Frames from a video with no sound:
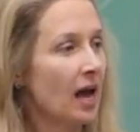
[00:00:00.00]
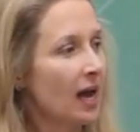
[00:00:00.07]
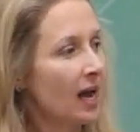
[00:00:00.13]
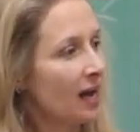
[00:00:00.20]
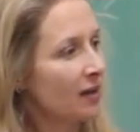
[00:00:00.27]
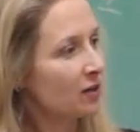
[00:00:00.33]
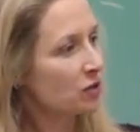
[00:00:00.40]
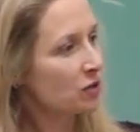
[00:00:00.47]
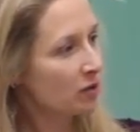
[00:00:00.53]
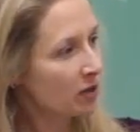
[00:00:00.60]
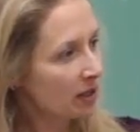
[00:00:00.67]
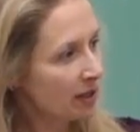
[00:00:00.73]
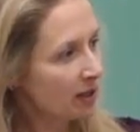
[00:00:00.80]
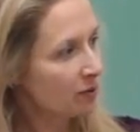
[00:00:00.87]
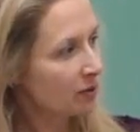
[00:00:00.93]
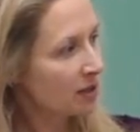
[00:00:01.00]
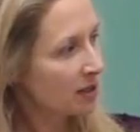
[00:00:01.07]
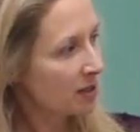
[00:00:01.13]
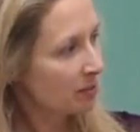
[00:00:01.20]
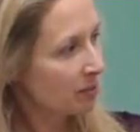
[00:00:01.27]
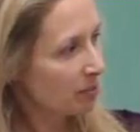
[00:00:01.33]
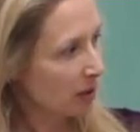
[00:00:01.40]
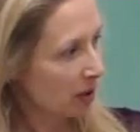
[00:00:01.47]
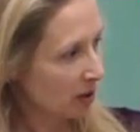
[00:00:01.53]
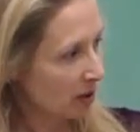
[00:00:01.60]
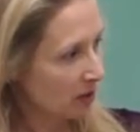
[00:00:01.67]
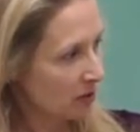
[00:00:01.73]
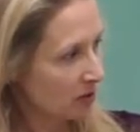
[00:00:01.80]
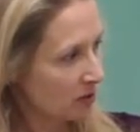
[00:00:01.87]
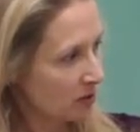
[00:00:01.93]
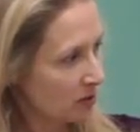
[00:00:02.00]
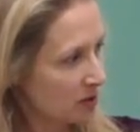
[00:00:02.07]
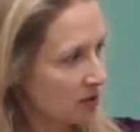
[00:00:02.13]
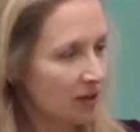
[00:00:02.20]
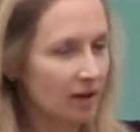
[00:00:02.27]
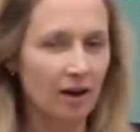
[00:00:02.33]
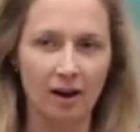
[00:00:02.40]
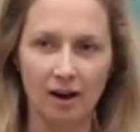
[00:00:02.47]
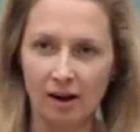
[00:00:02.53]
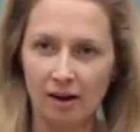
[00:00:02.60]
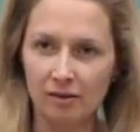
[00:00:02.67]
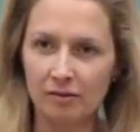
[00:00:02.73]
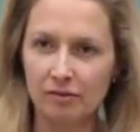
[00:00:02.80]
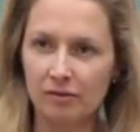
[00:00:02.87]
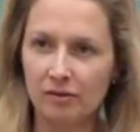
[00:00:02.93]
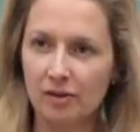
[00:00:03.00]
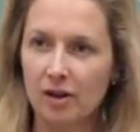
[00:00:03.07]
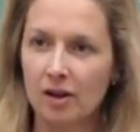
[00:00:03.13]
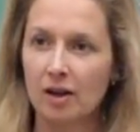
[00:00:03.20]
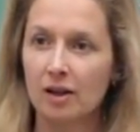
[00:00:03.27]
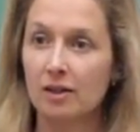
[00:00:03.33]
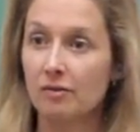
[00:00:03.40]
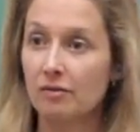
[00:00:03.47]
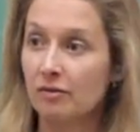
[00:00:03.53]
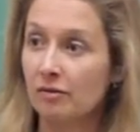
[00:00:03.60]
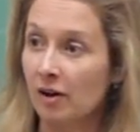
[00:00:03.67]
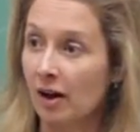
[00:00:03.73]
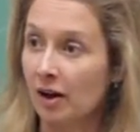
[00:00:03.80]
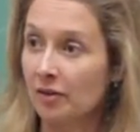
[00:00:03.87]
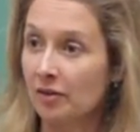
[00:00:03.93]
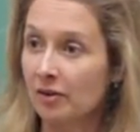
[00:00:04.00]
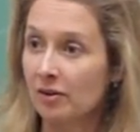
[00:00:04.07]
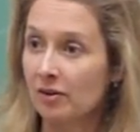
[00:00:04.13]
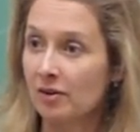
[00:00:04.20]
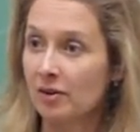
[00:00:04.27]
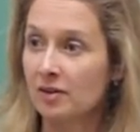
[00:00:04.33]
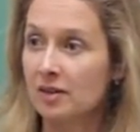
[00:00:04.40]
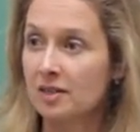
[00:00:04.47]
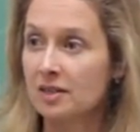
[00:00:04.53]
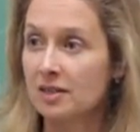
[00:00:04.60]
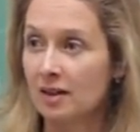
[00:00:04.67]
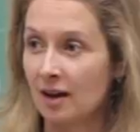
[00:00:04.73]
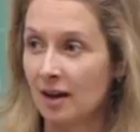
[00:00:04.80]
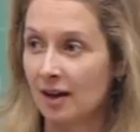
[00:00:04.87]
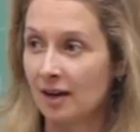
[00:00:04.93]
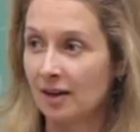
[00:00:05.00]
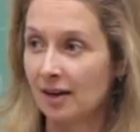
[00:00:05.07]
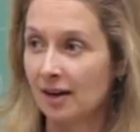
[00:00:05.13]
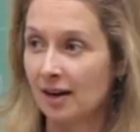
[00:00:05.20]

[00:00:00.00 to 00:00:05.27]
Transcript: And the Trinity was composed of the Father, the Son,